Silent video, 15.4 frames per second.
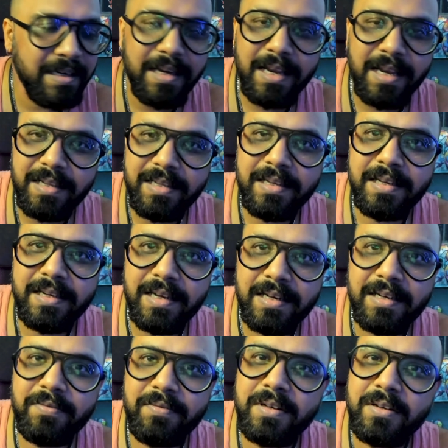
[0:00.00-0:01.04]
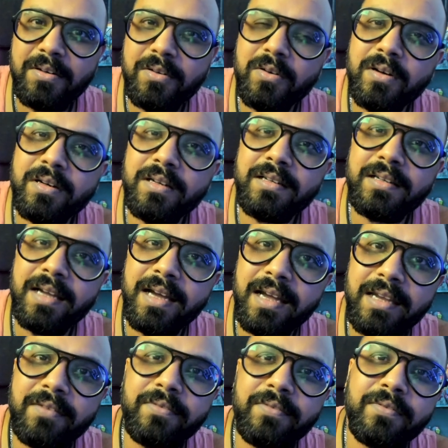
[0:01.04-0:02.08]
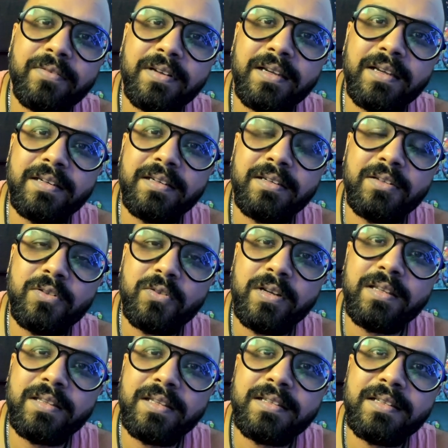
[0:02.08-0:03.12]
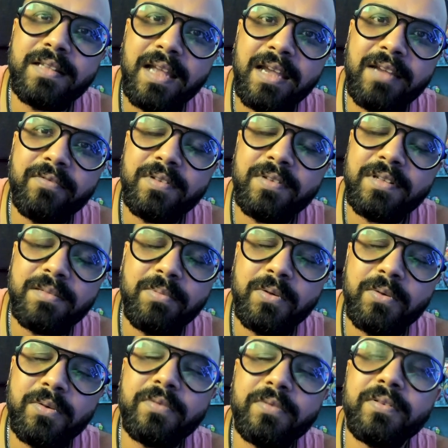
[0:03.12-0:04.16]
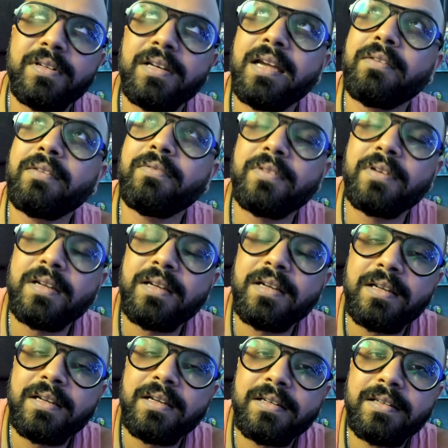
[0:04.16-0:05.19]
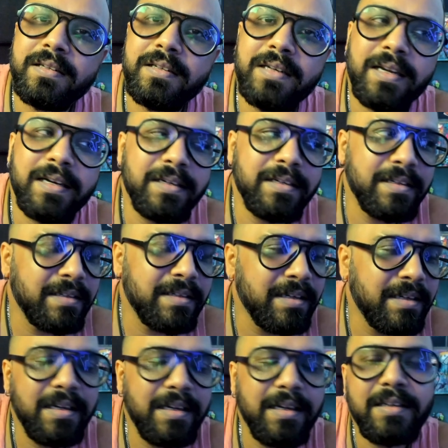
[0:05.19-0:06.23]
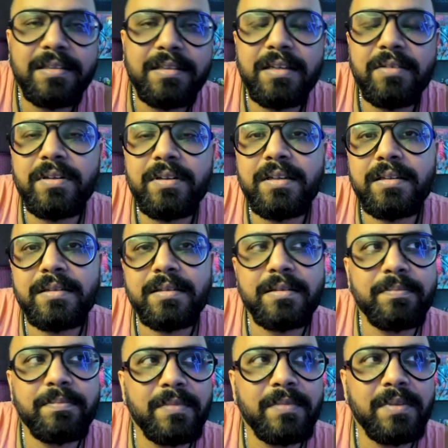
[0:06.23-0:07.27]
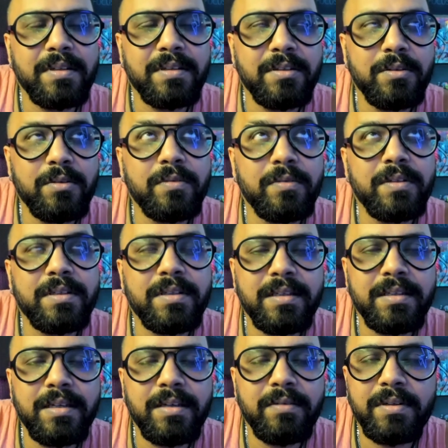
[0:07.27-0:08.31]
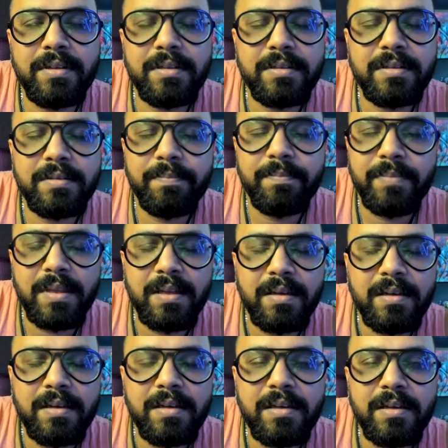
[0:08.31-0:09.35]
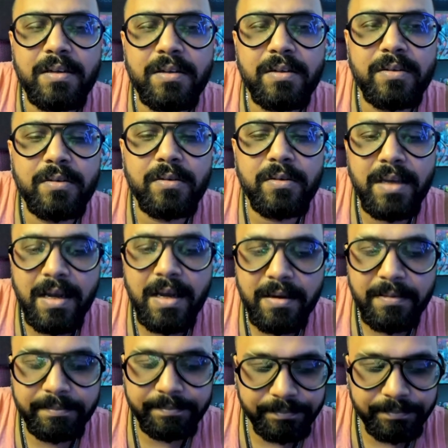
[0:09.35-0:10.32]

healthy and living a longer life and enjoying this life, this beautiful life that Allah has given us, this universe has given us. So yeah,